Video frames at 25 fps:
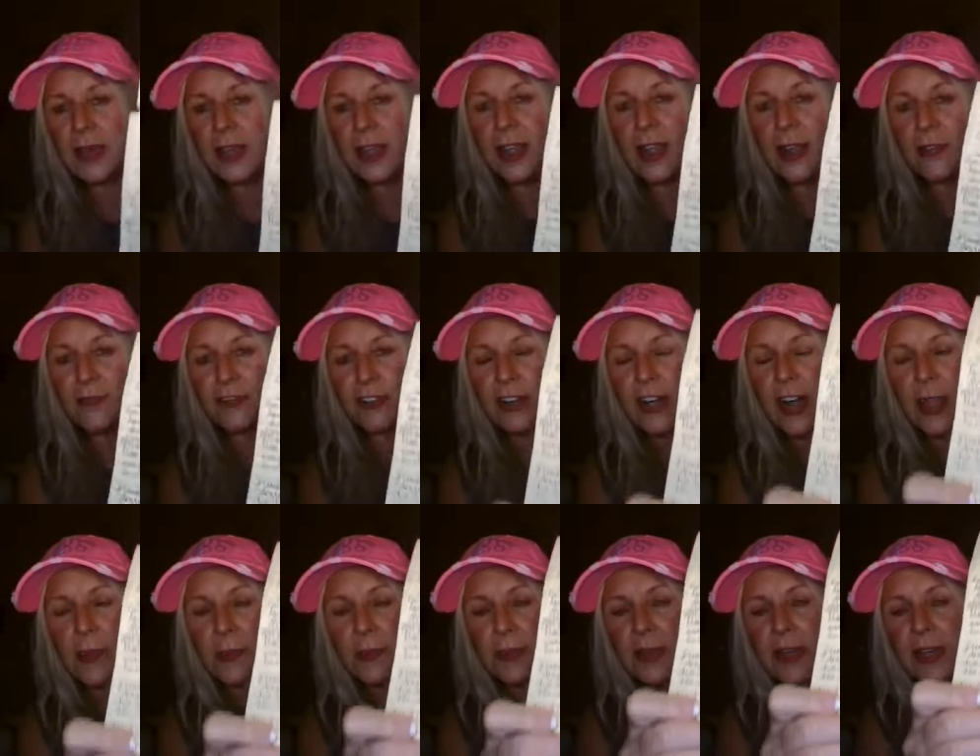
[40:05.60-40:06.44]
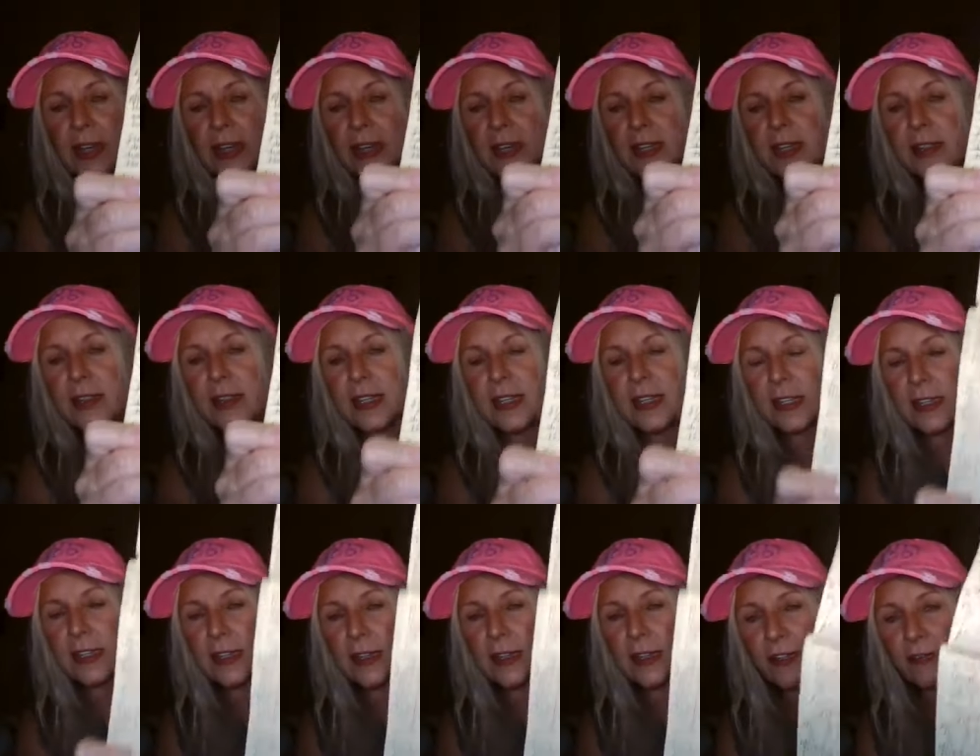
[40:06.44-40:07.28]
and effort I put into
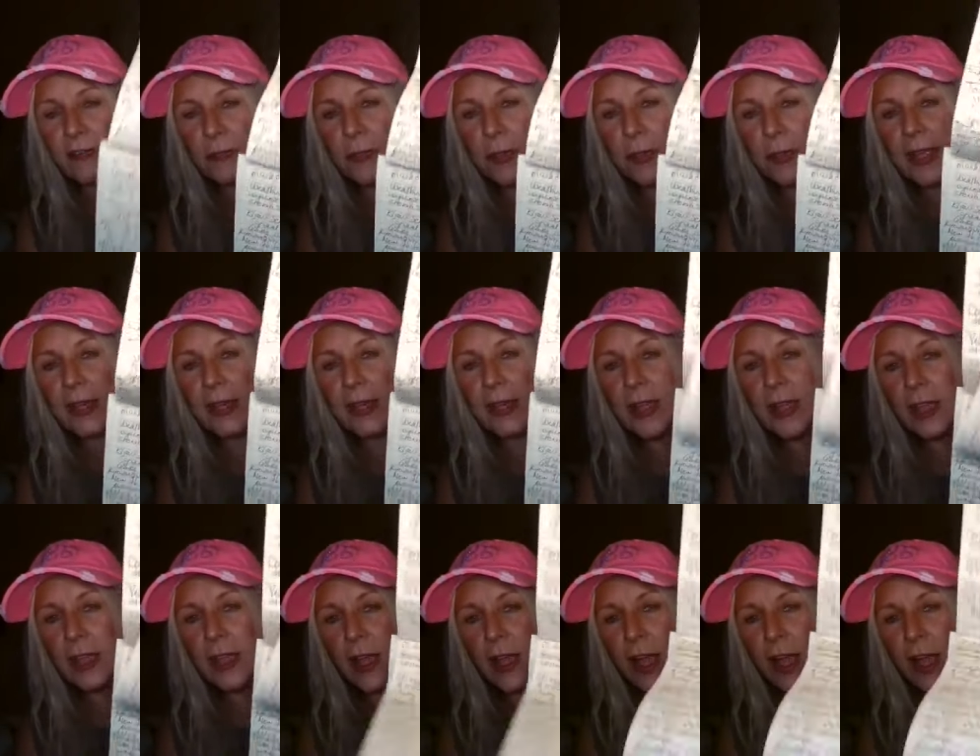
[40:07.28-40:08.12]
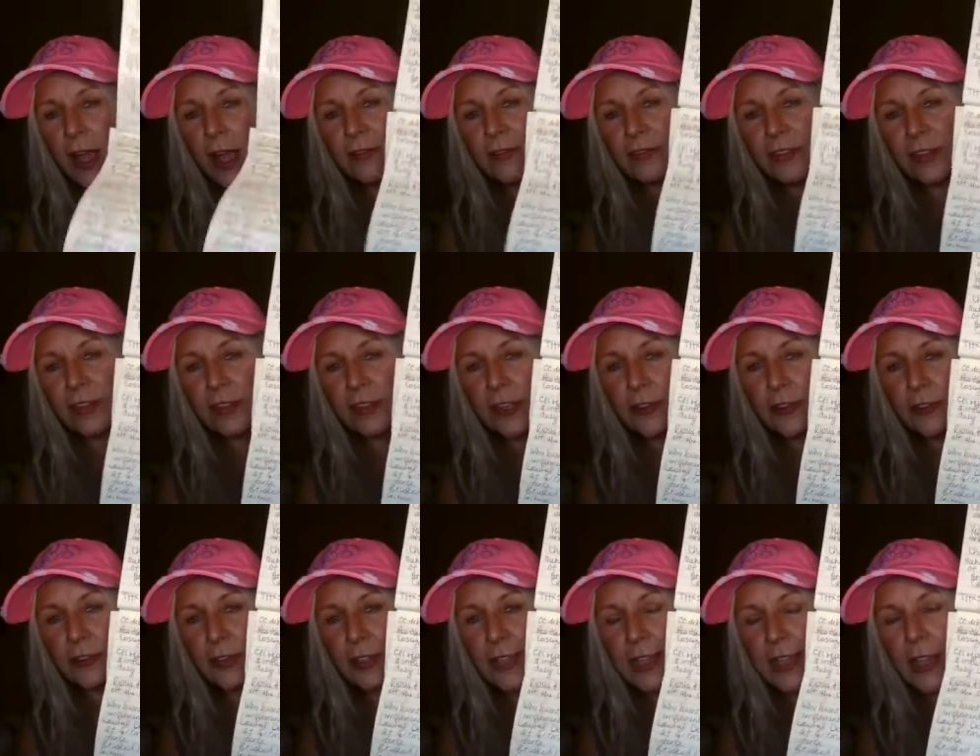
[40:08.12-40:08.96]
this stuff, but I've
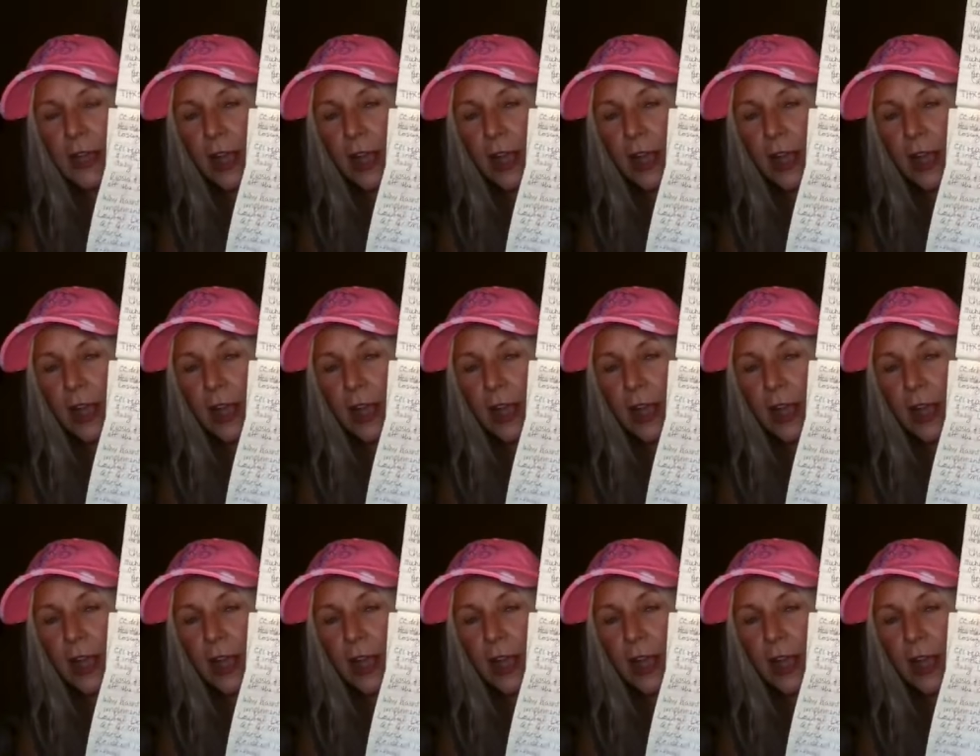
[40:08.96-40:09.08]
literally